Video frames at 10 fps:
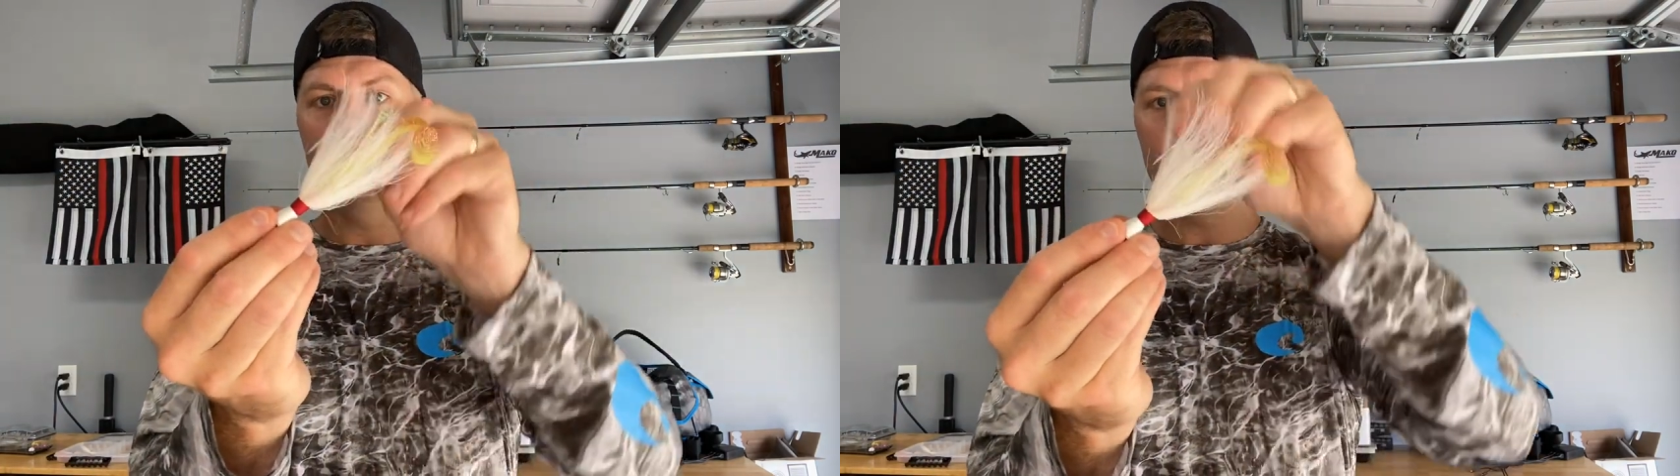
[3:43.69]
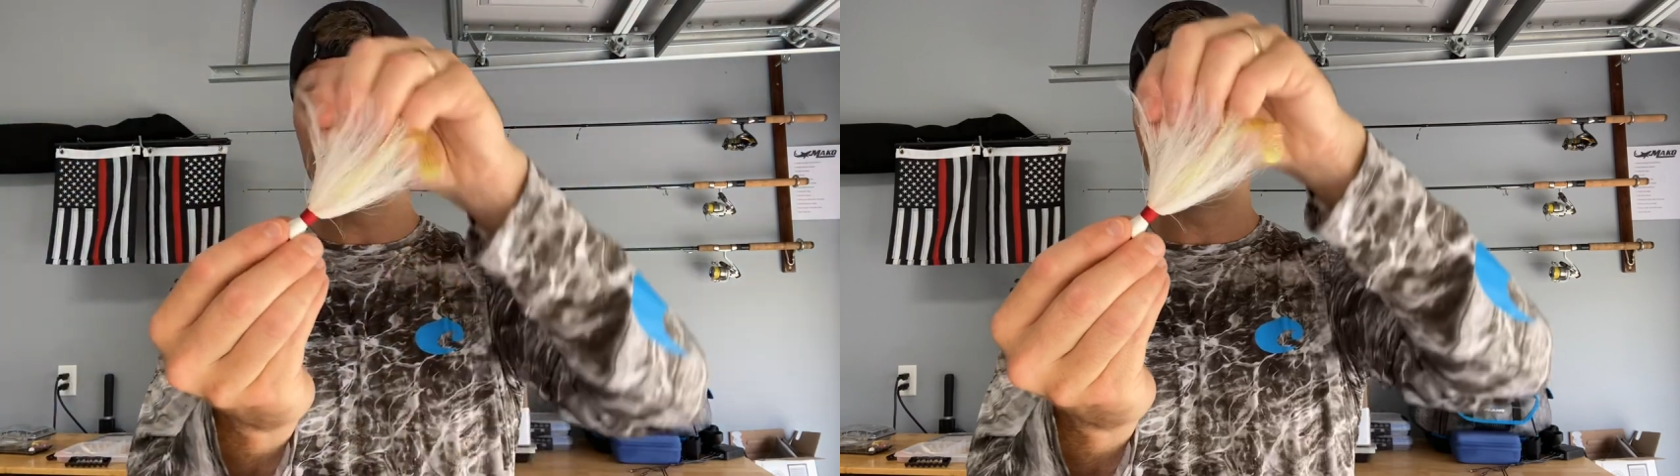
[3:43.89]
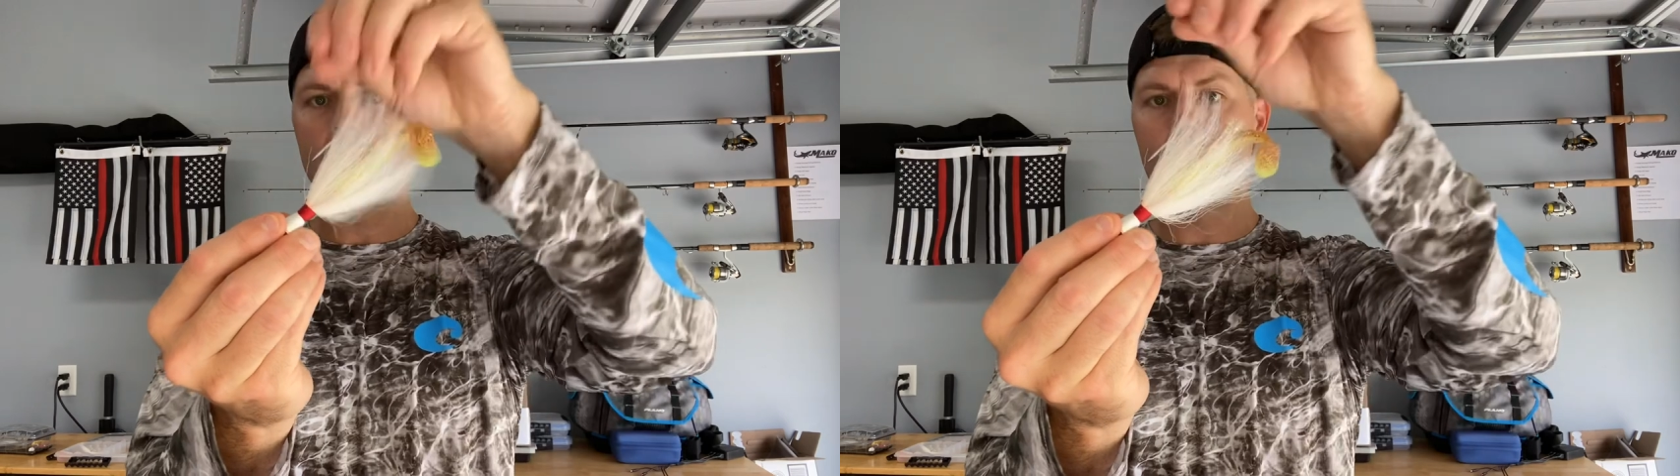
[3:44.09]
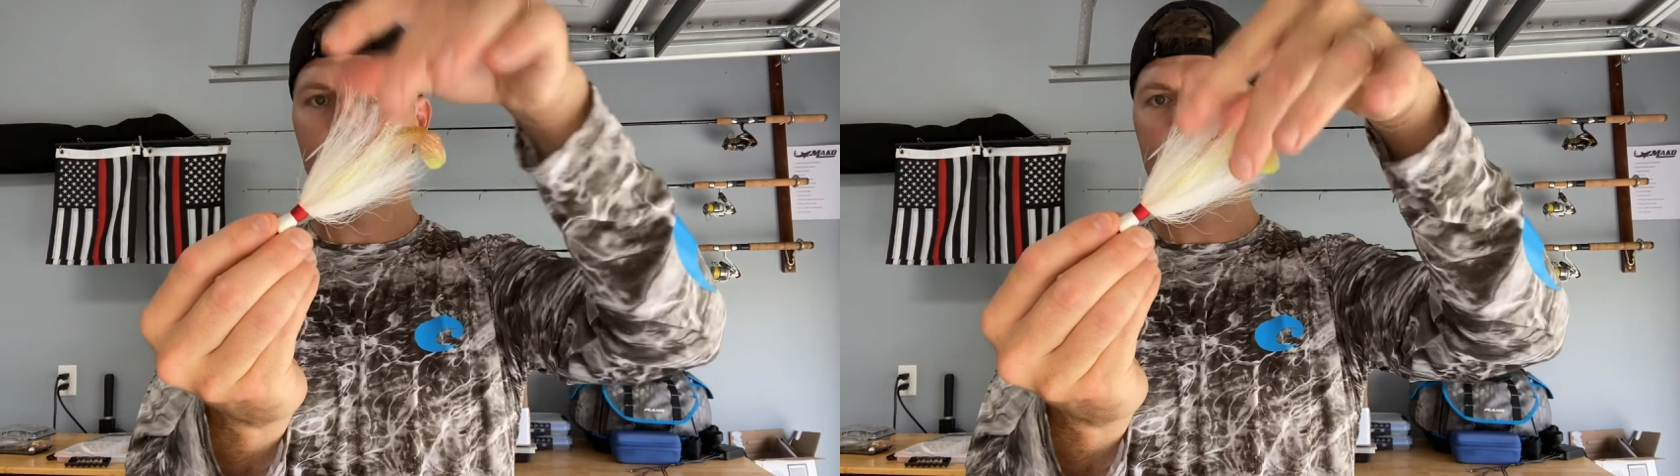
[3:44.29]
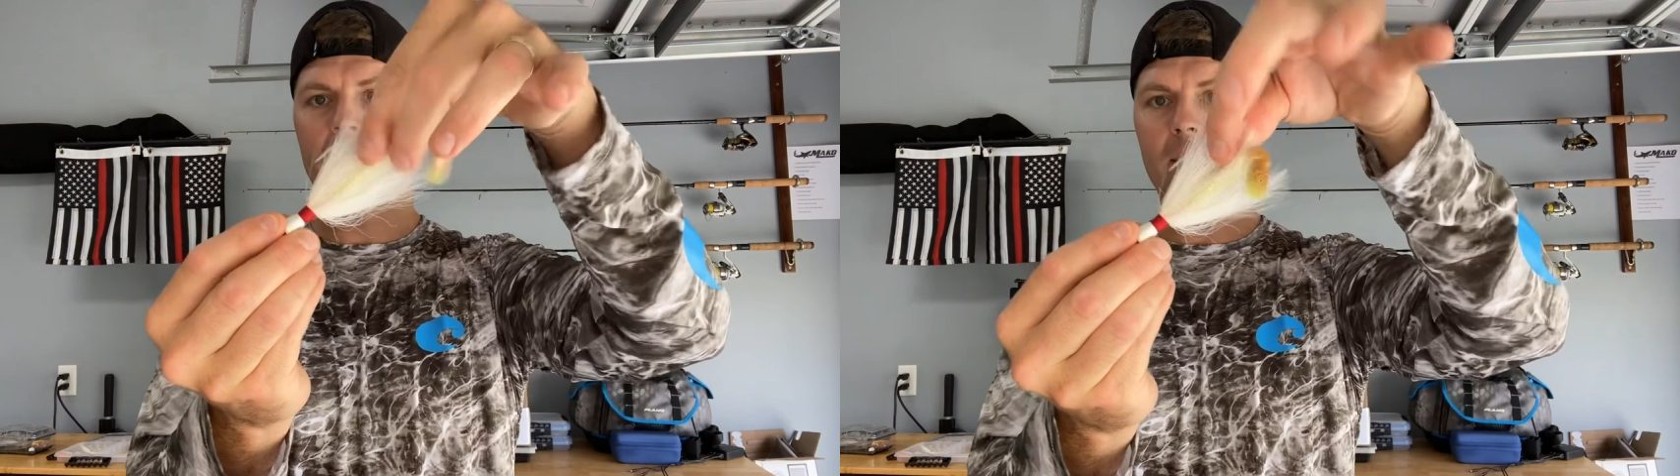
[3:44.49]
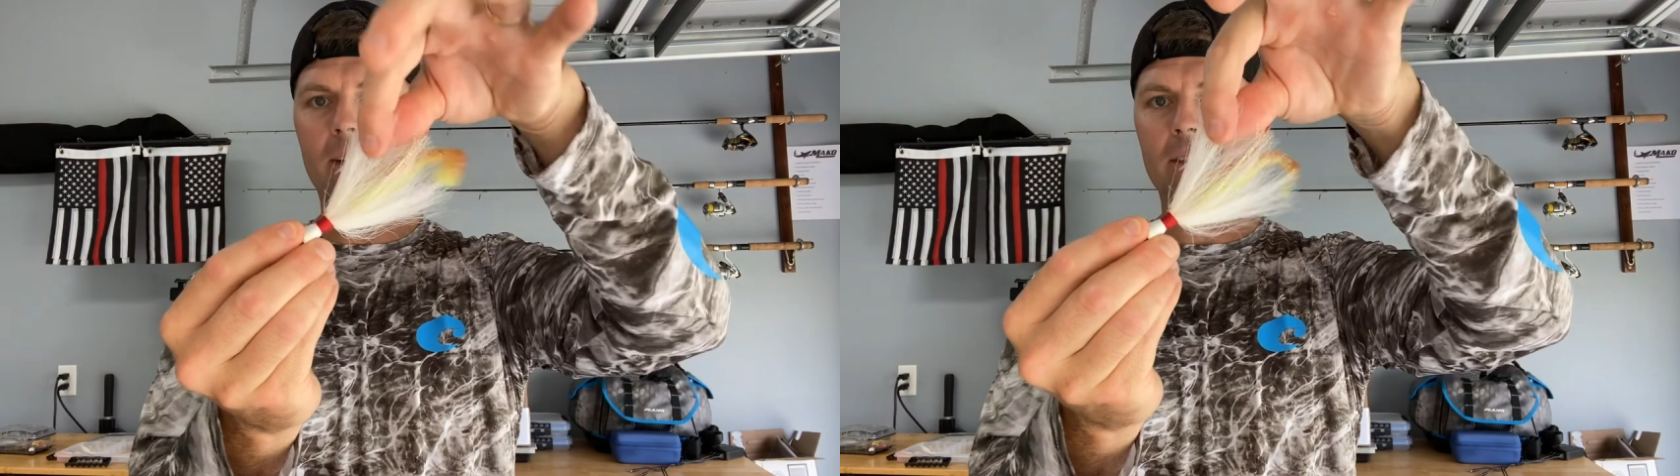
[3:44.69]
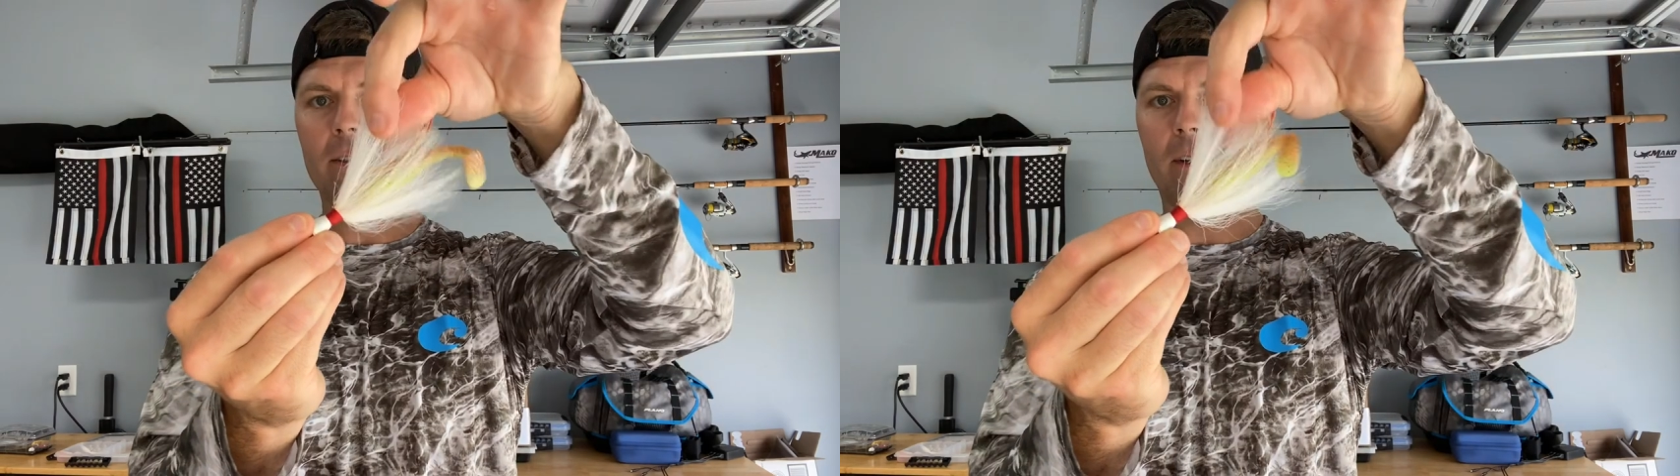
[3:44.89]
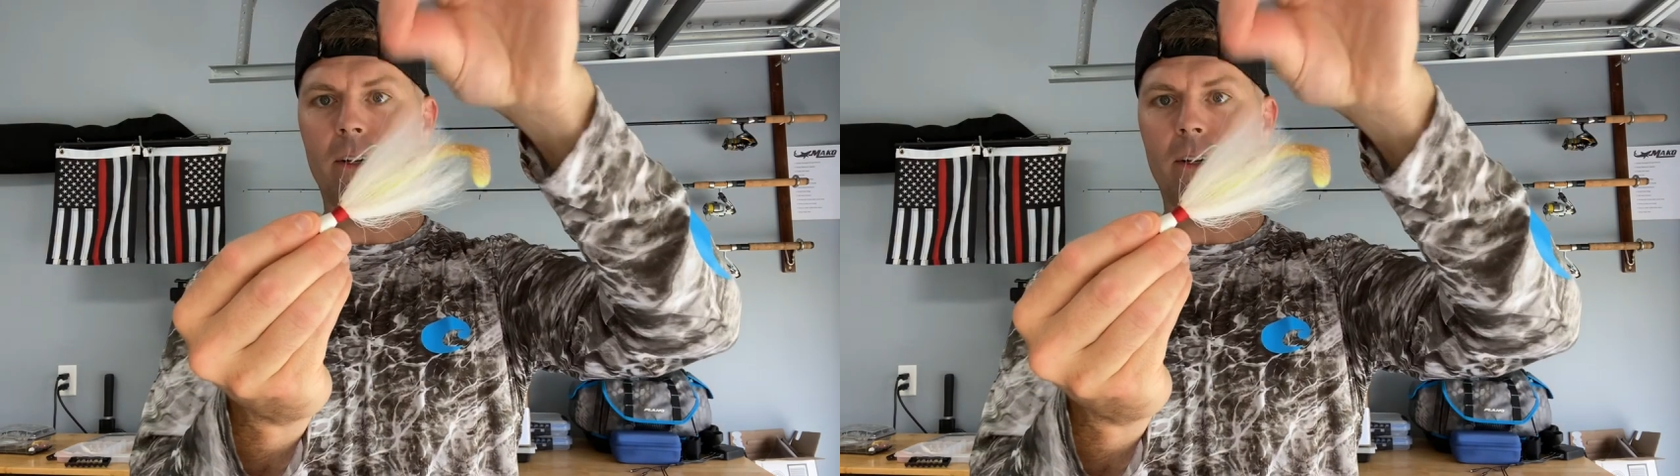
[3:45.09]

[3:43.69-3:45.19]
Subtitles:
These white horse hairs